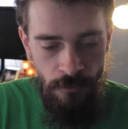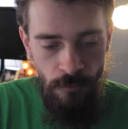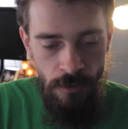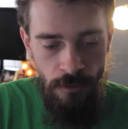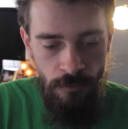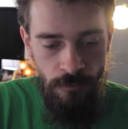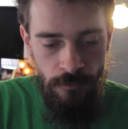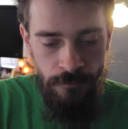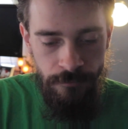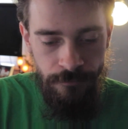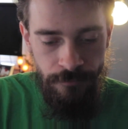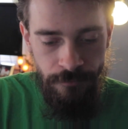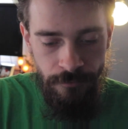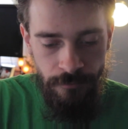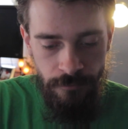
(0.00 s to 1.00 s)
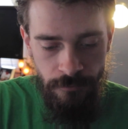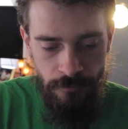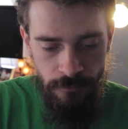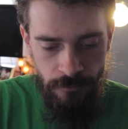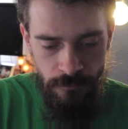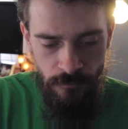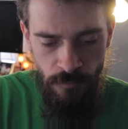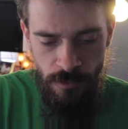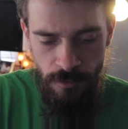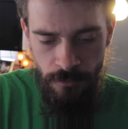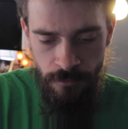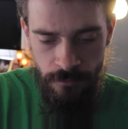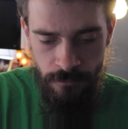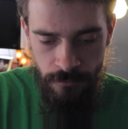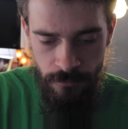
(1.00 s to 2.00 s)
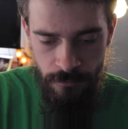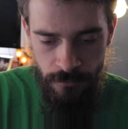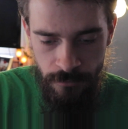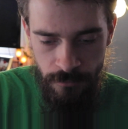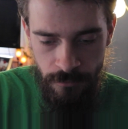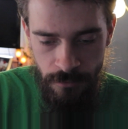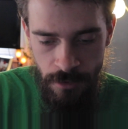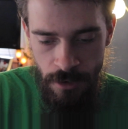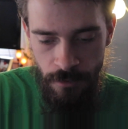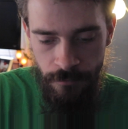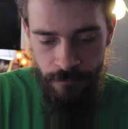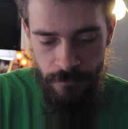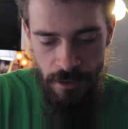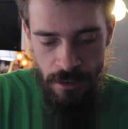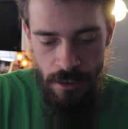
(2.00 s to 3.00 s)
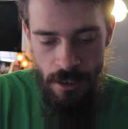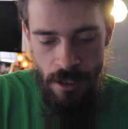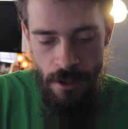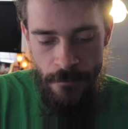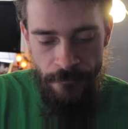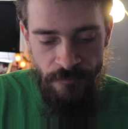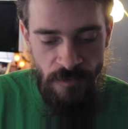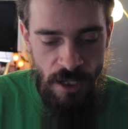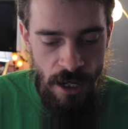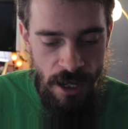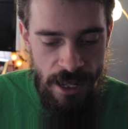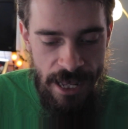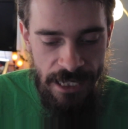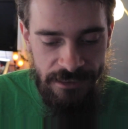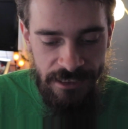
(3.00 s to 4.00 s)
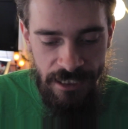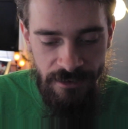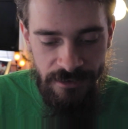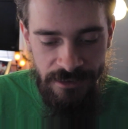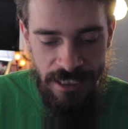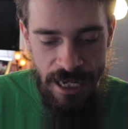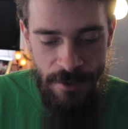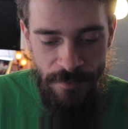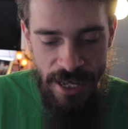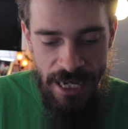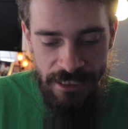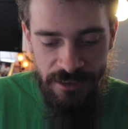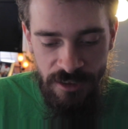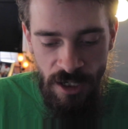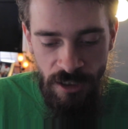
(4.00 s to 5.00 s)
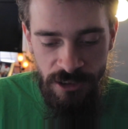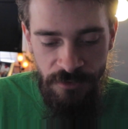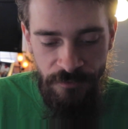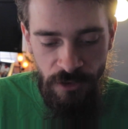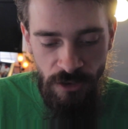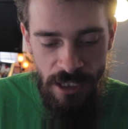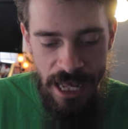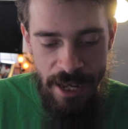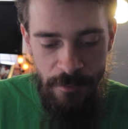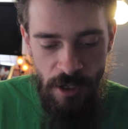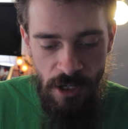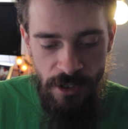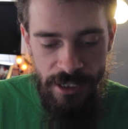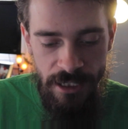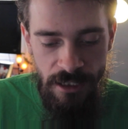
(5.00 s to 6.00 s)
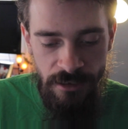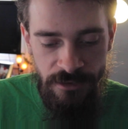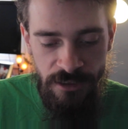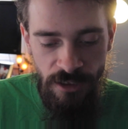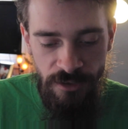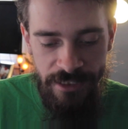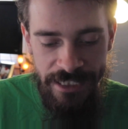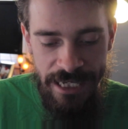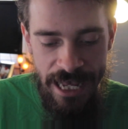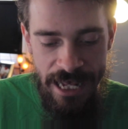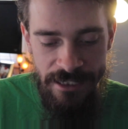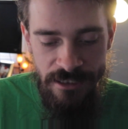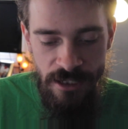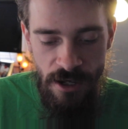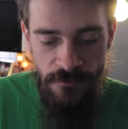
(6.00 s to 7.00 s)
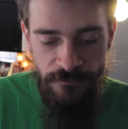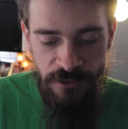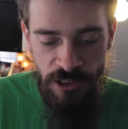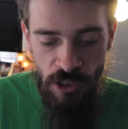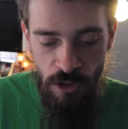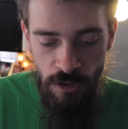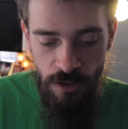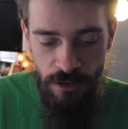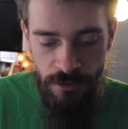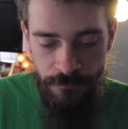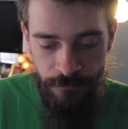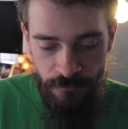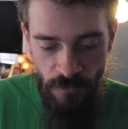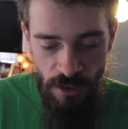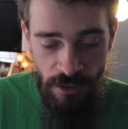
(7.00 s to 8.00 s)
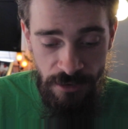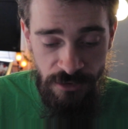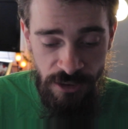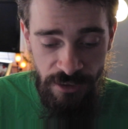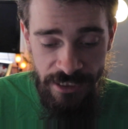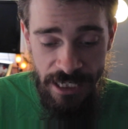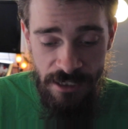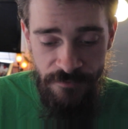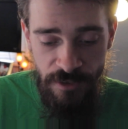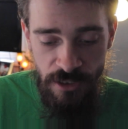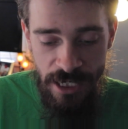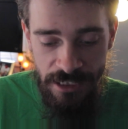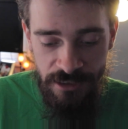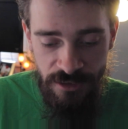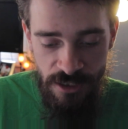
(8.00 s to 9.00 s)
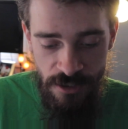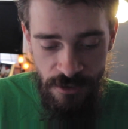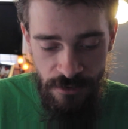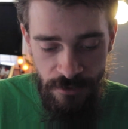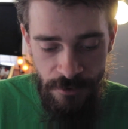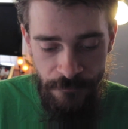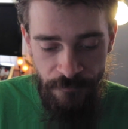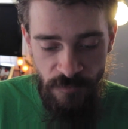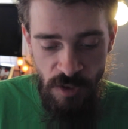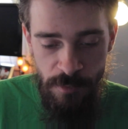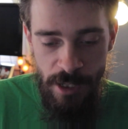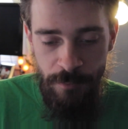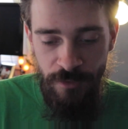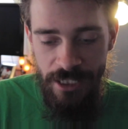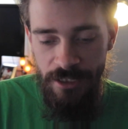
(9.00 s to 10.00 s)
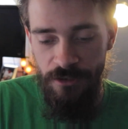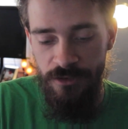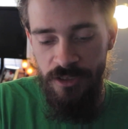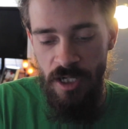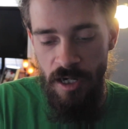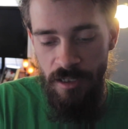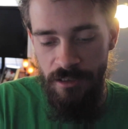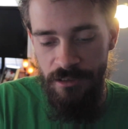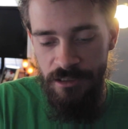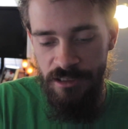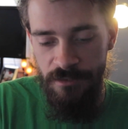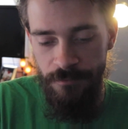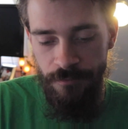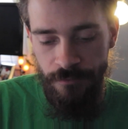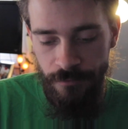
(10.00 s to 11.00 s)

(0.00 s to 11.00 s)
Whoa, whoa, oh. Exile the top X cards of your library until the end of your next turn. You may play those cards.